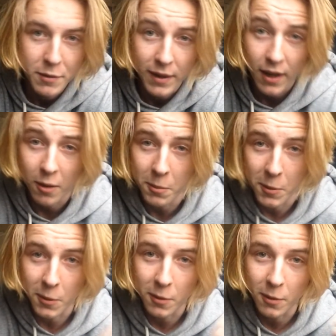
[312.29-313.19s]
it finished. I'm
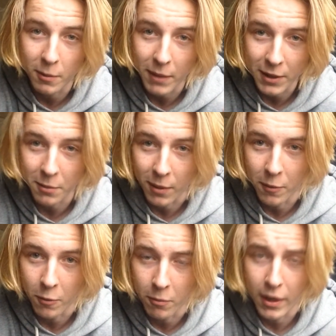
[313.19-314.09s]
gonna go back to my
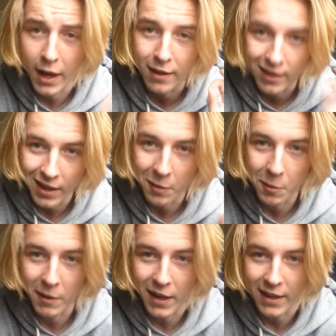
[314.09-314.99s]
room and then I'm
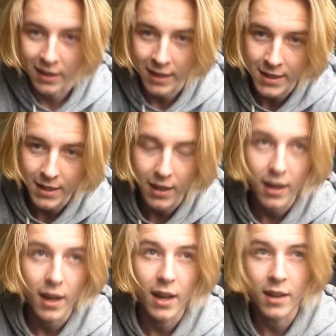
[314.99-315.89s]
gonna edit it
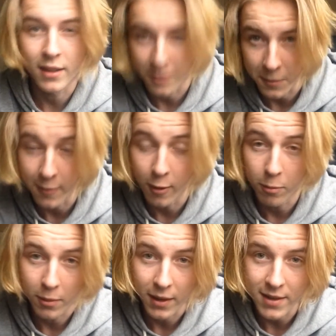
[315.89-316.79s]
and then I'm gonna
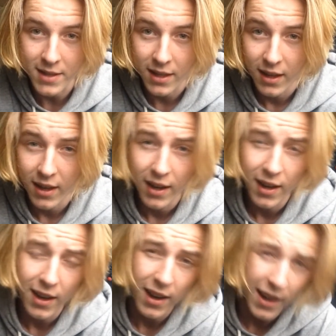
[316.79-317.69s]
upload it
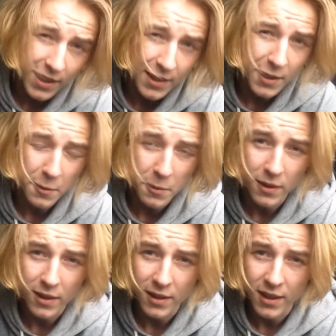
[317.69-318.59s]
and then I'm gonna
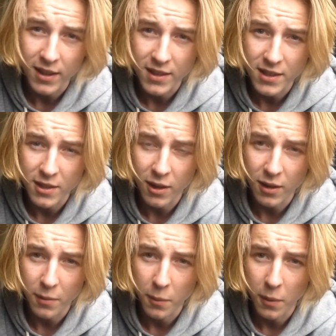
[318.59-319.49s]
like uh,
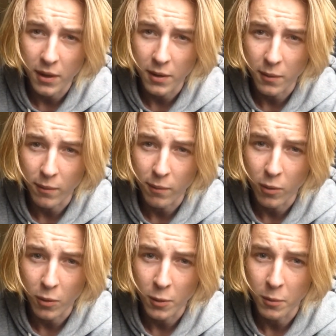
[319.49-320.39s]
start working on
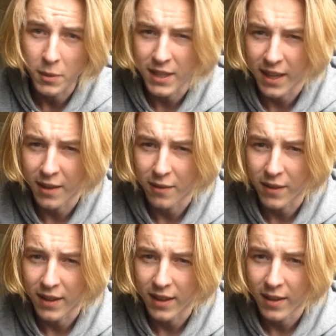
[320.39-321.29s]
vlog number 10 I
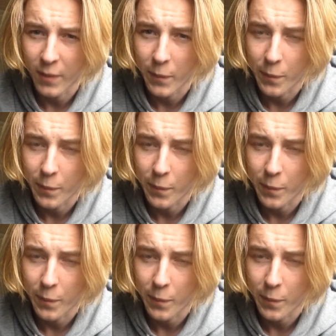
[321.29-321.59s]
think.